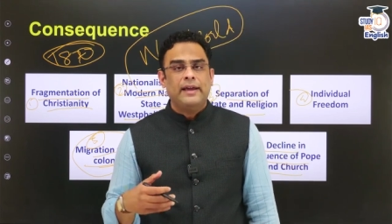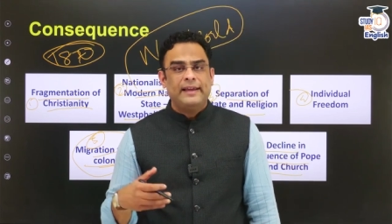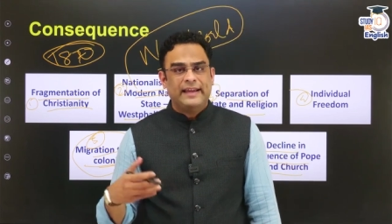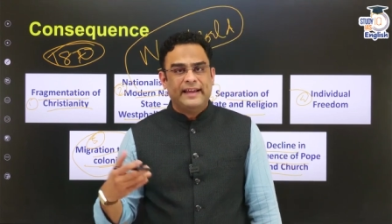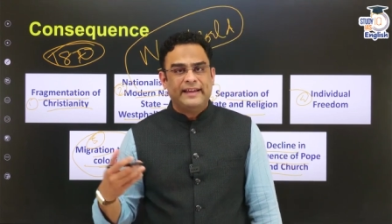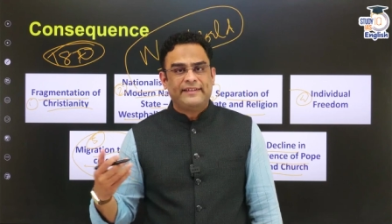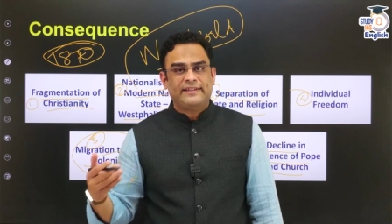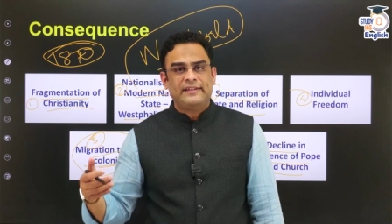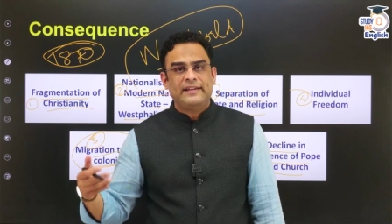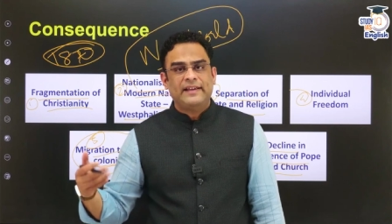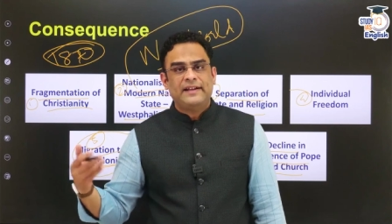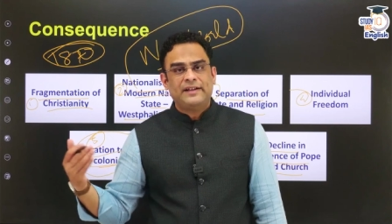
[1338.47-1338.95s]

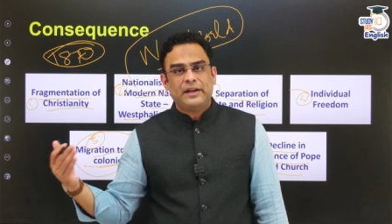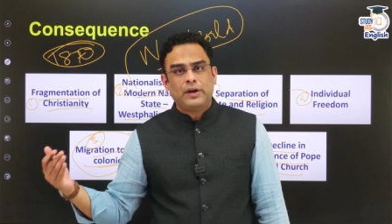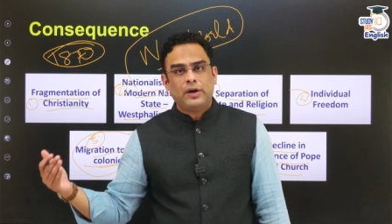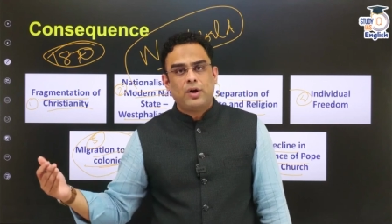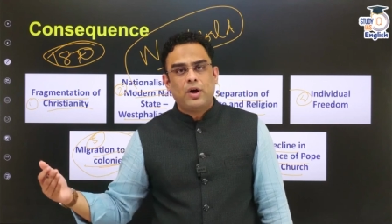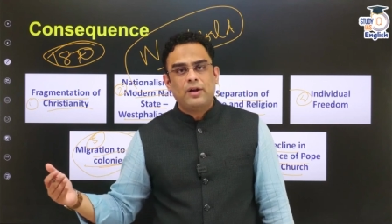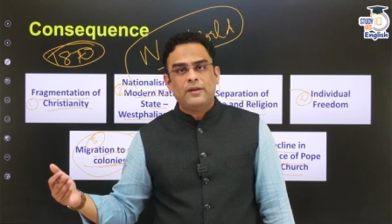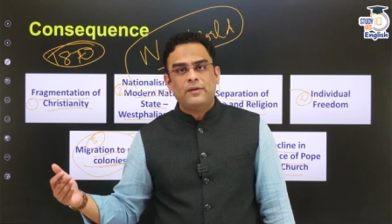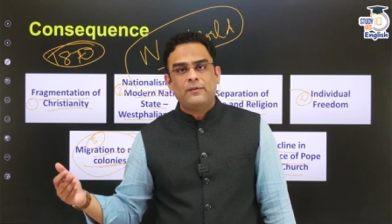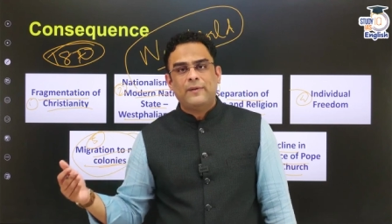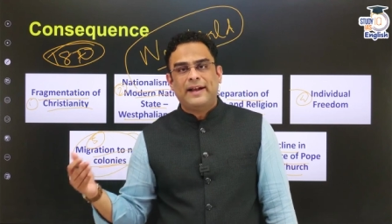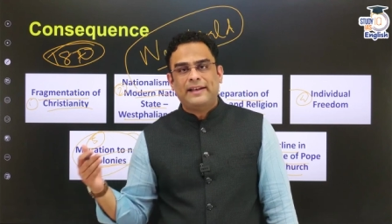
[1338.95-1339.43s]
Yes, later
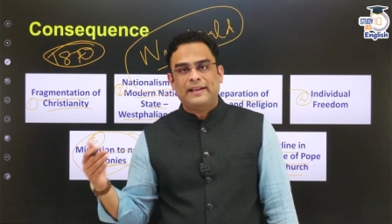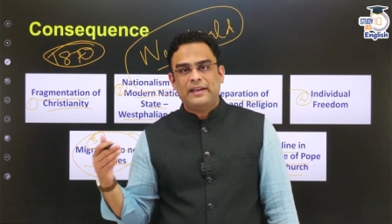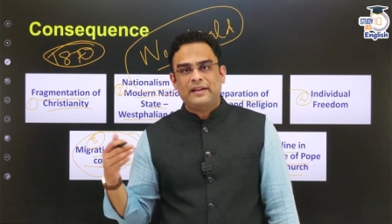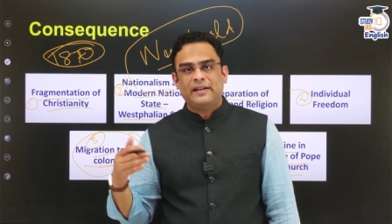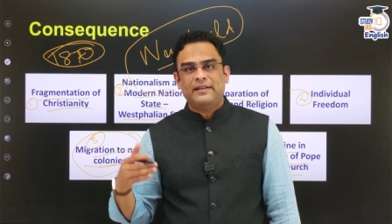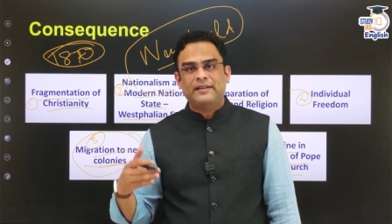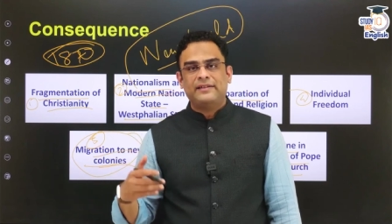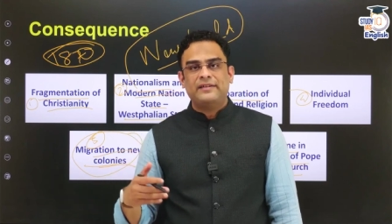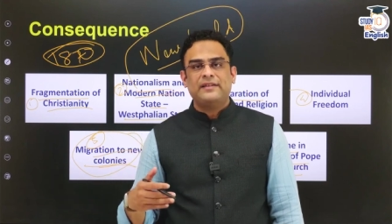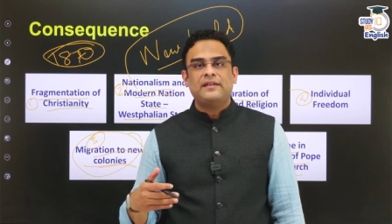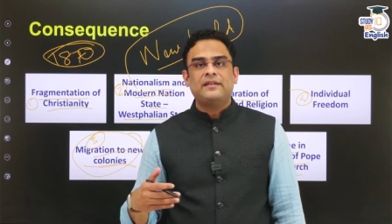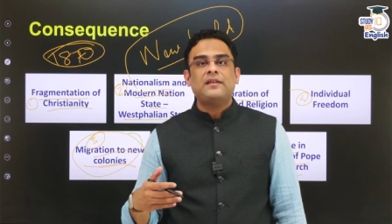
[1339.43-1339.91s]
on,
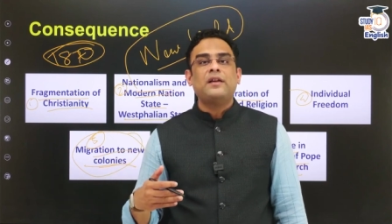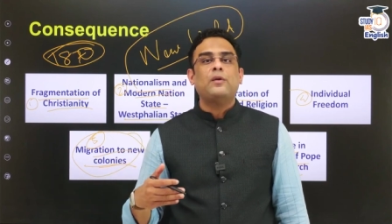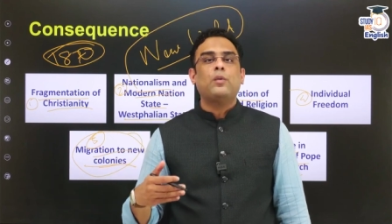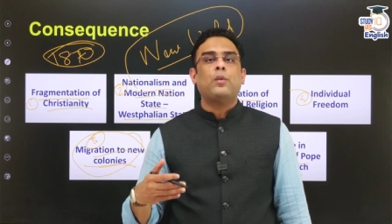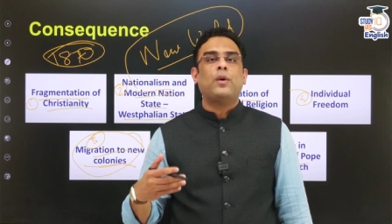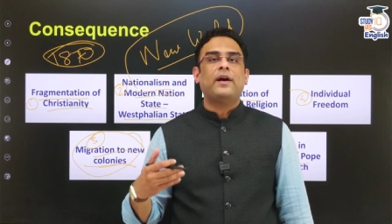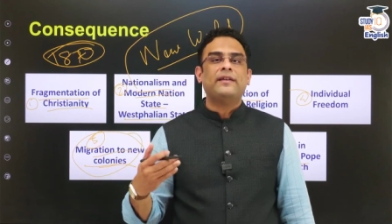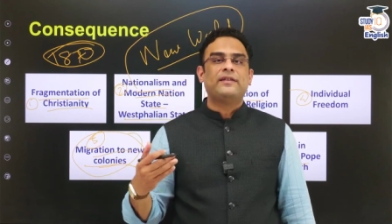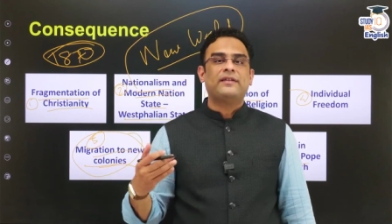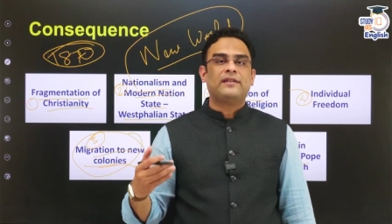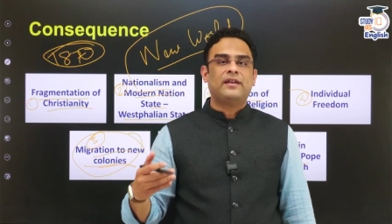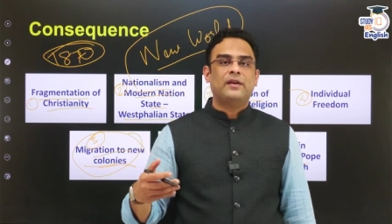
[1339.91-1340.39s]
Vatican City
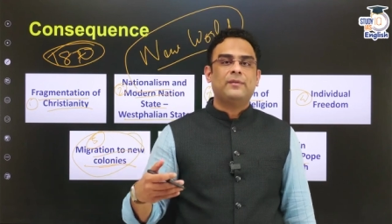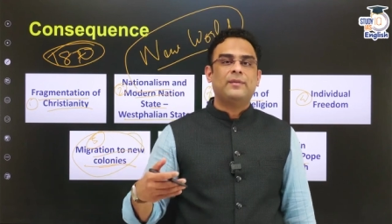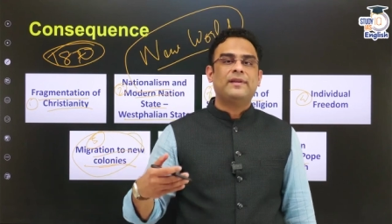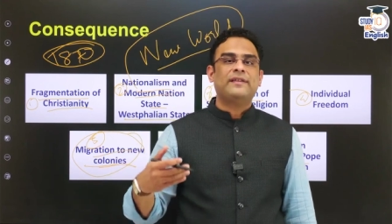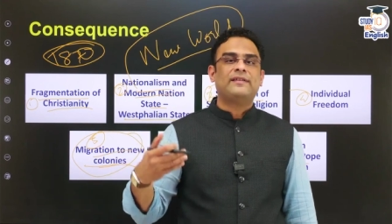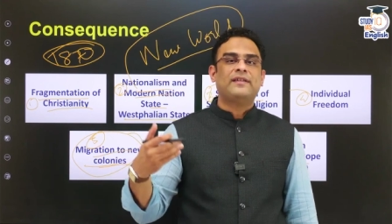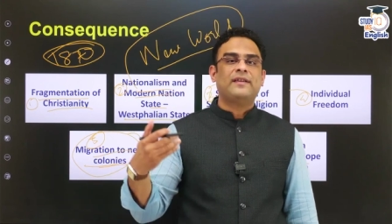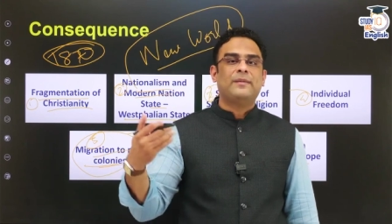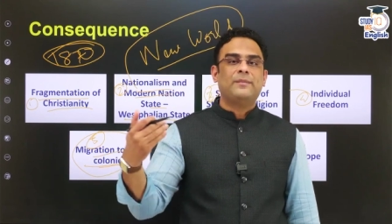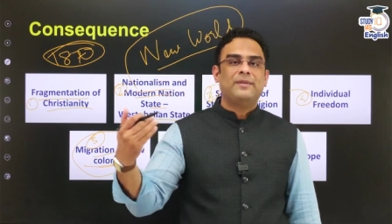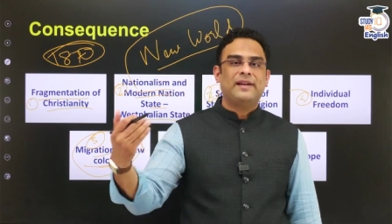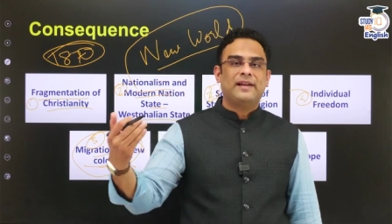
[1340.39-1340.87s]
was
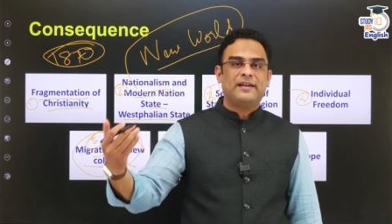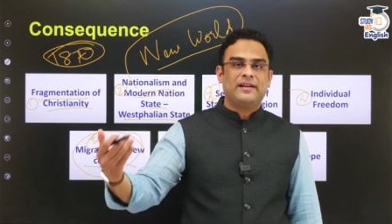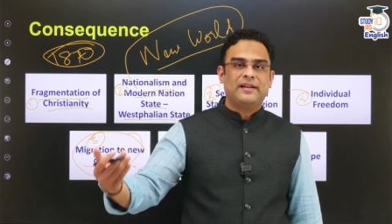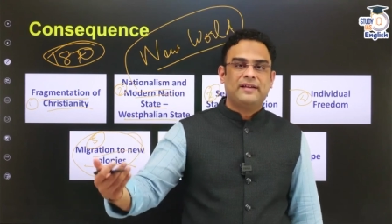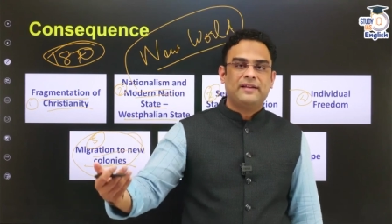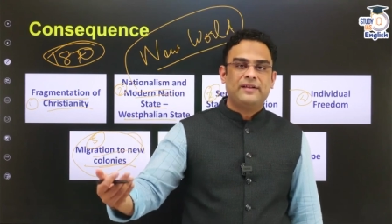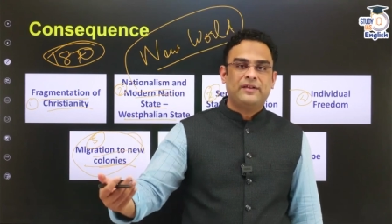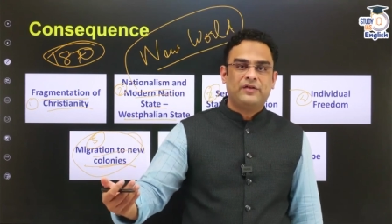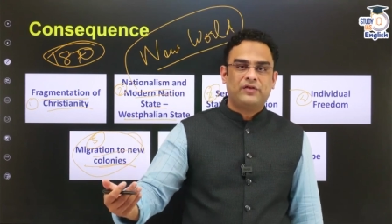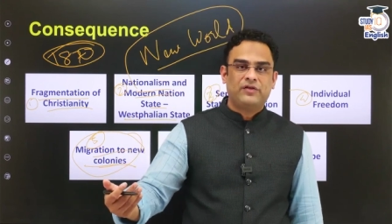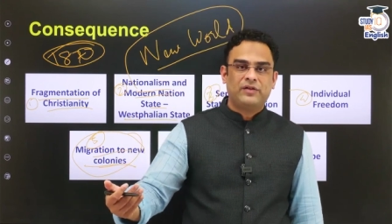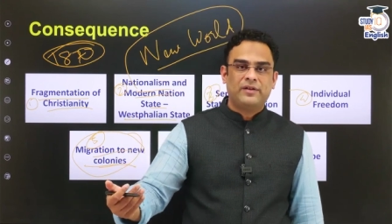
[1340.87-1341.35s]
given some
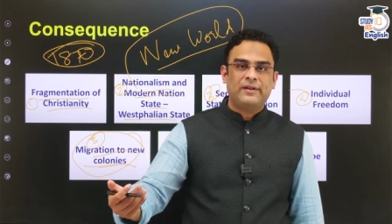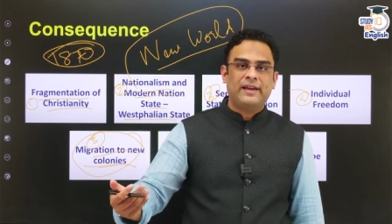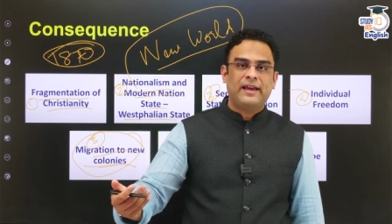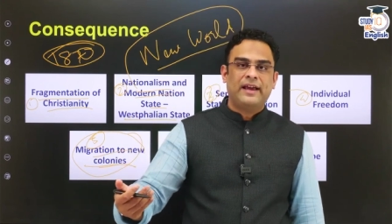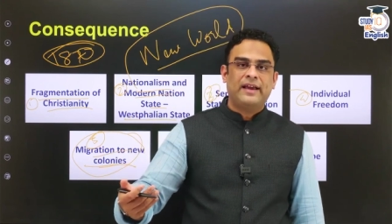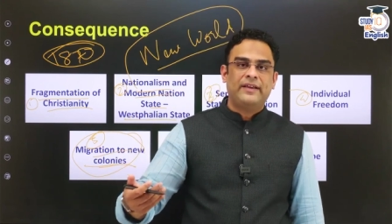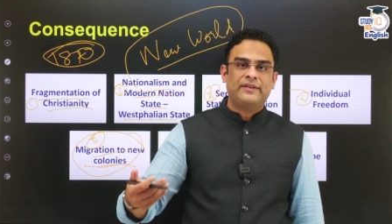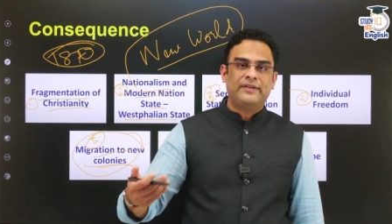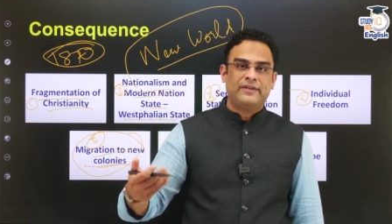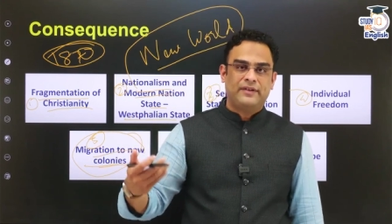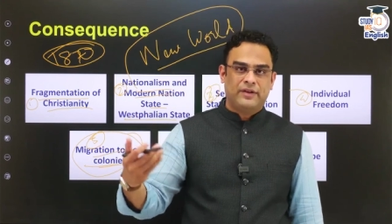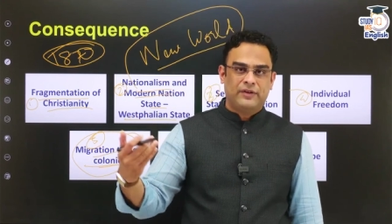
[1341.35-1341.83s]
recognition
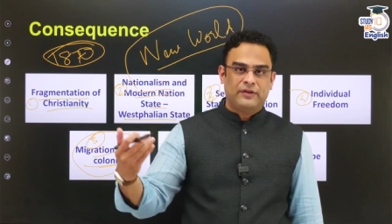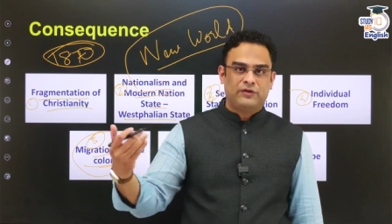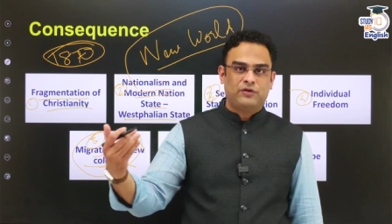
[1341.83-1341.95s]
as